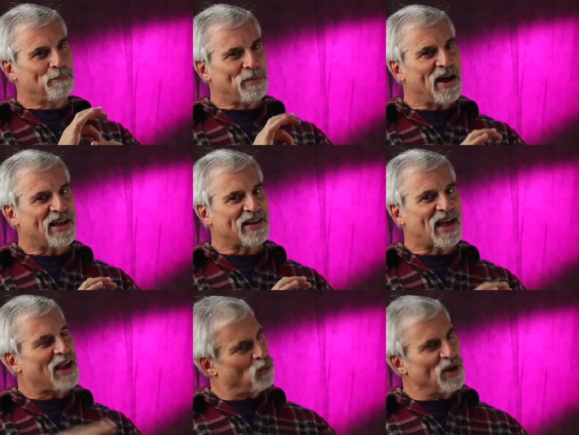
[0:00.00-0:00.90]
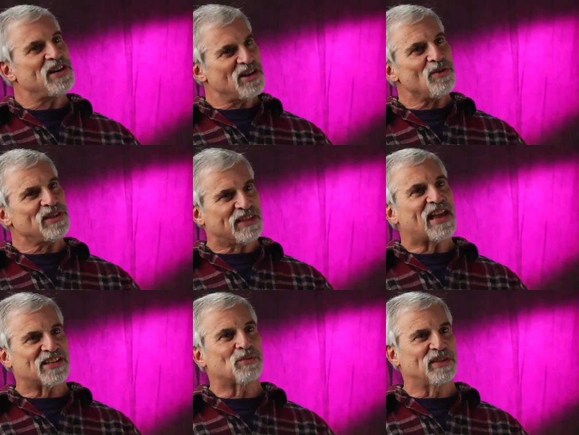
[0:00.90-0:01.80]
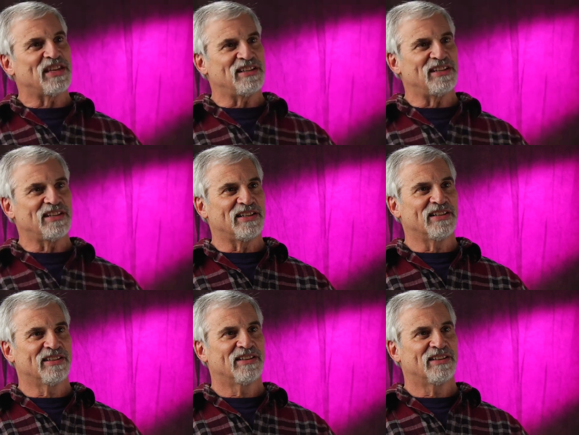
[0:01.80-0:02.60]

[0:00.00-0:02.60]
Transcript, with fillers: But I want to know that that's what they did.